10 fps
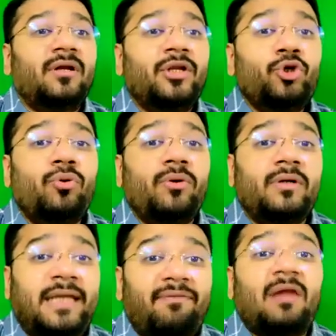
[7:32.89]
new
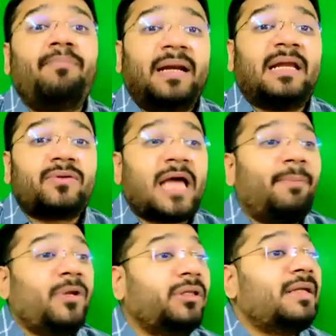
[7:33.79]
development that was
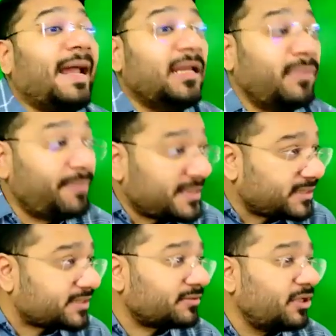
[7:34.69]
happening on the dynamic
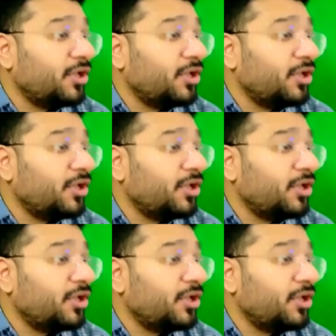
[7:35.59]
basis.